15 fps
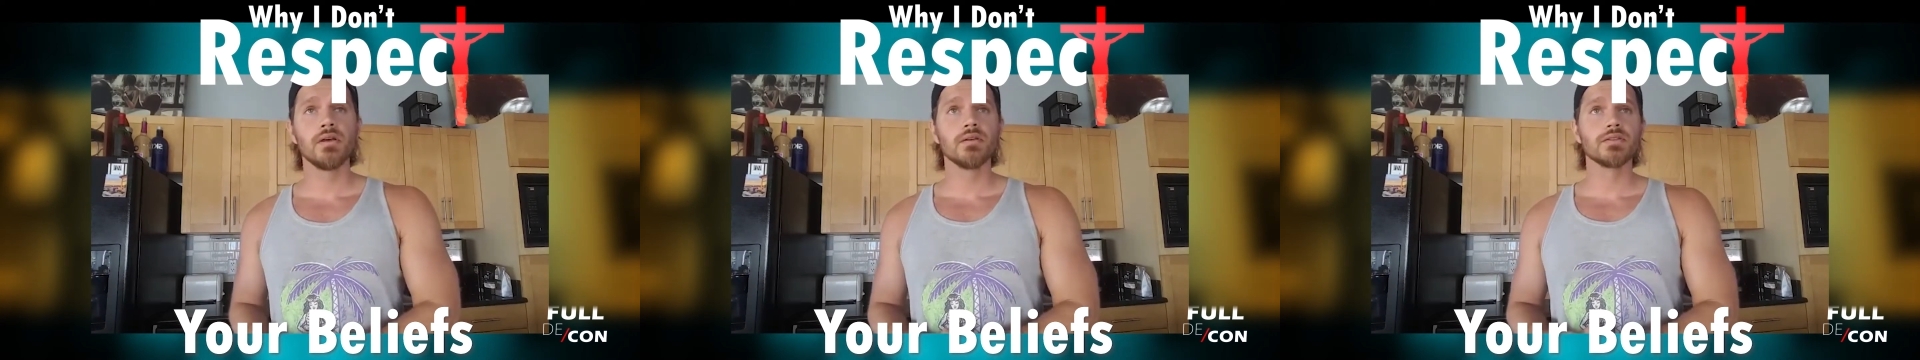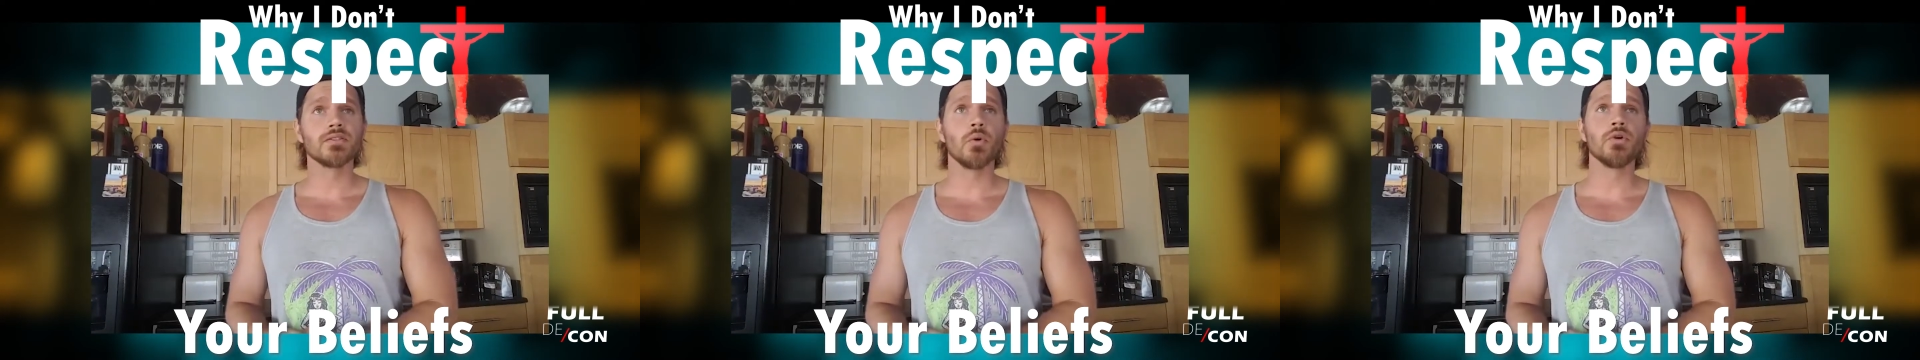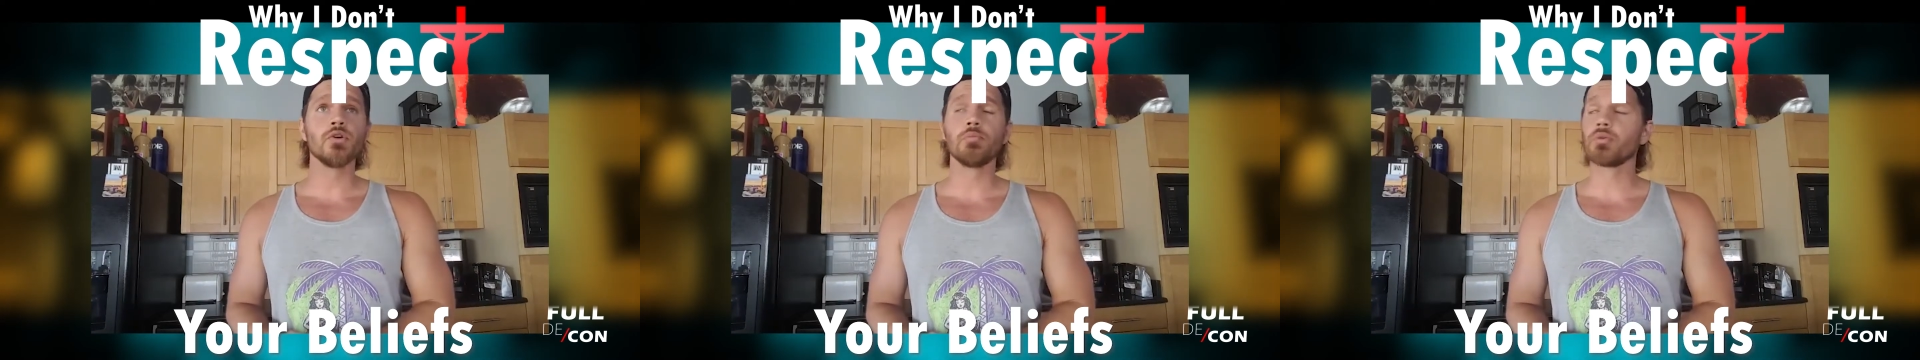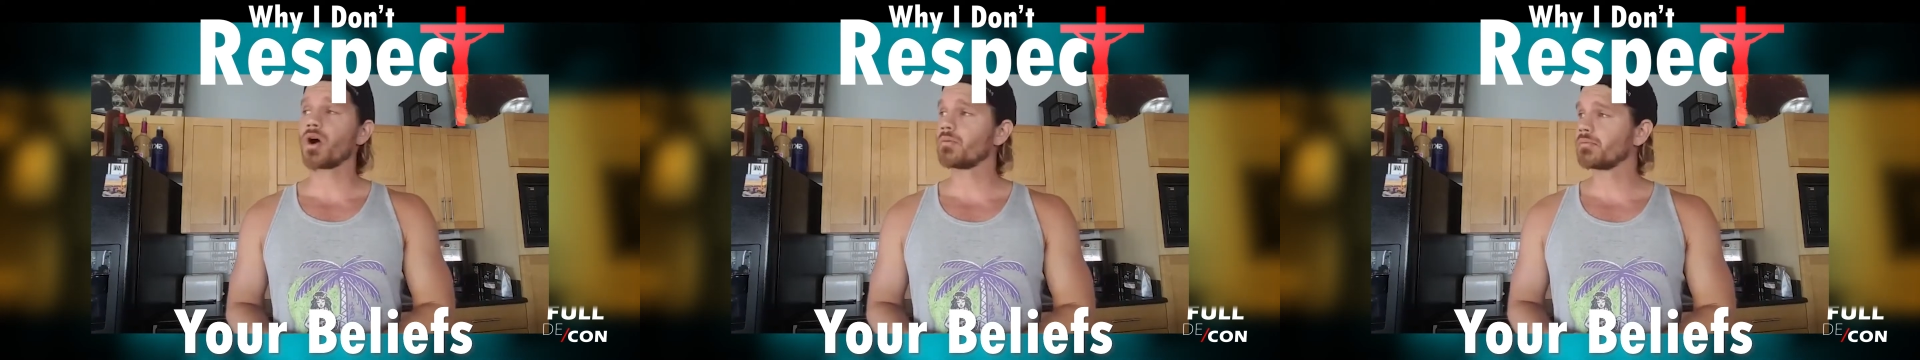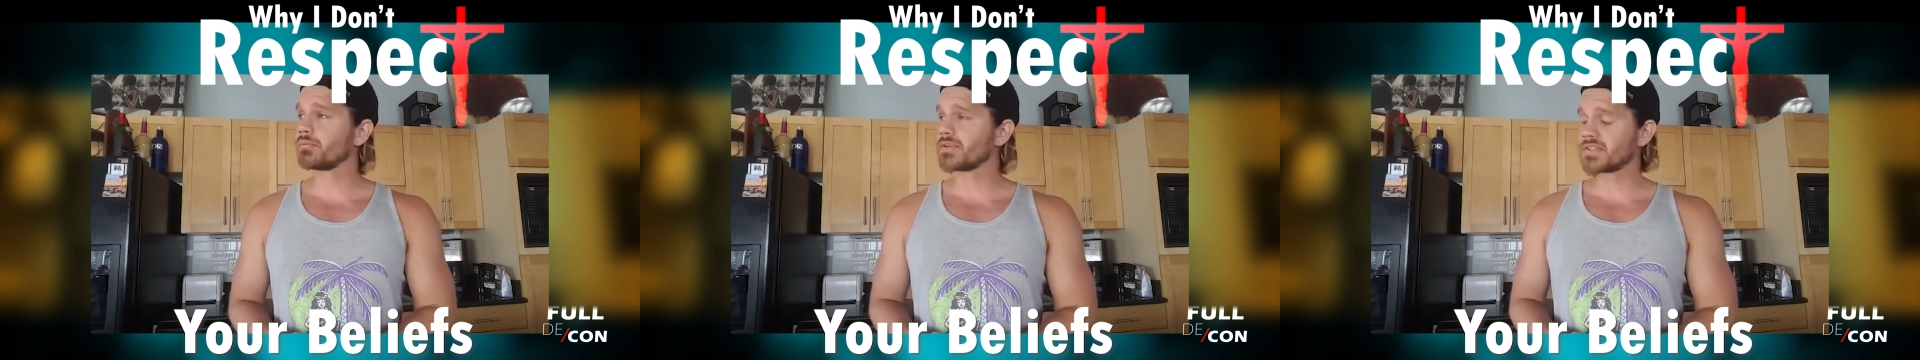someone who
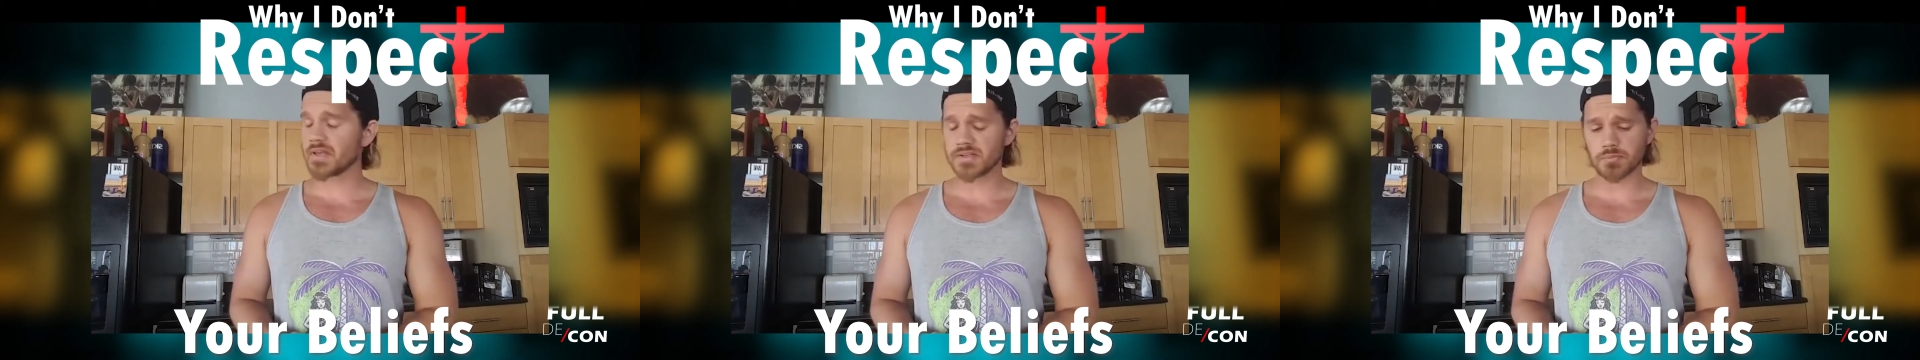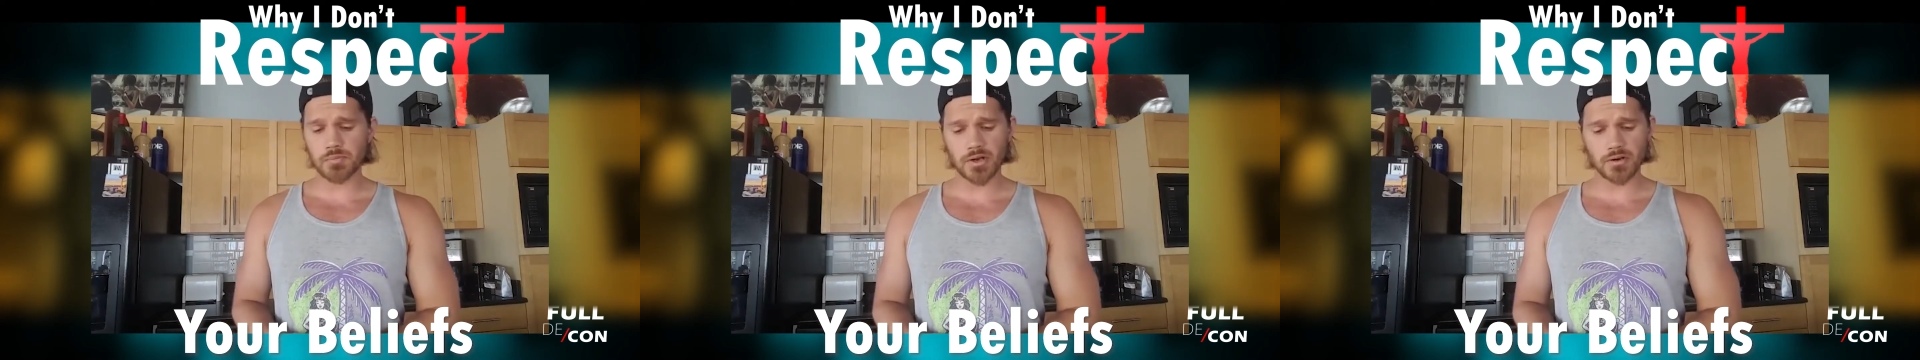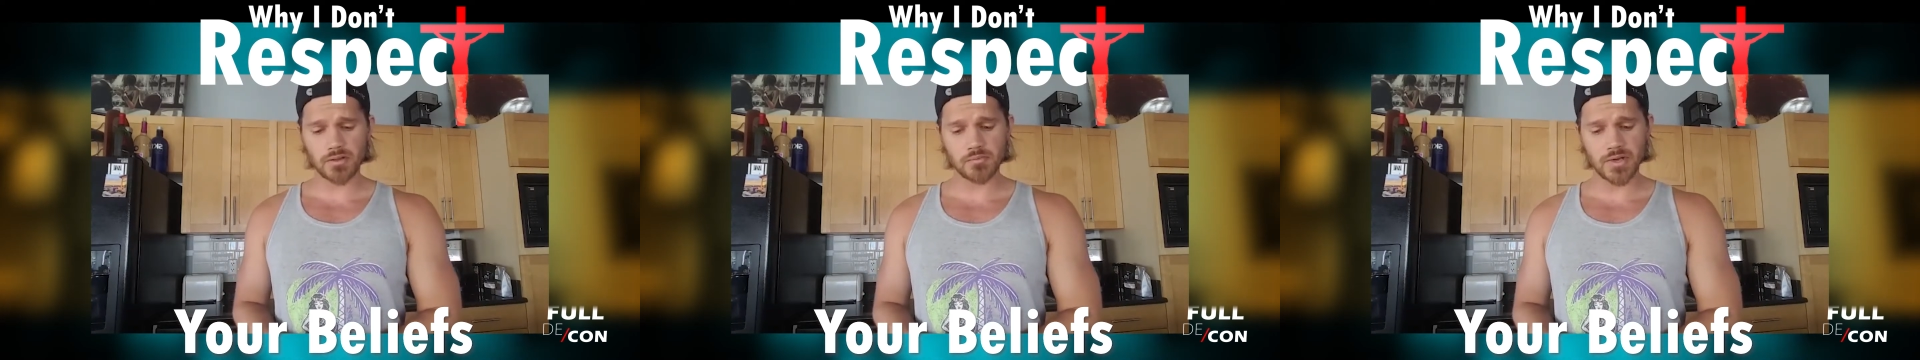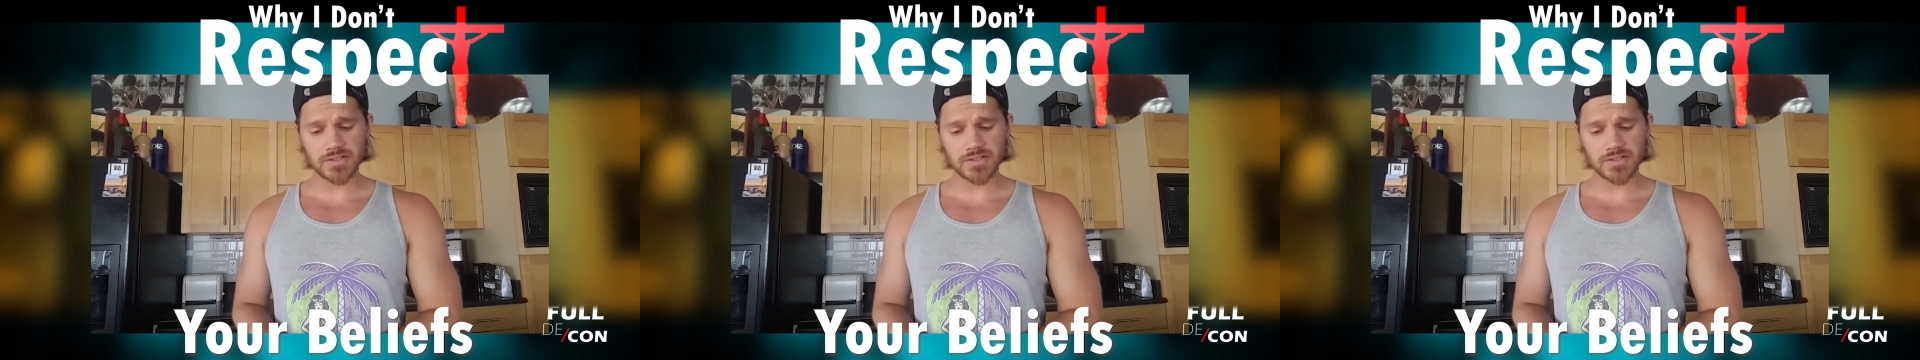probably says it better than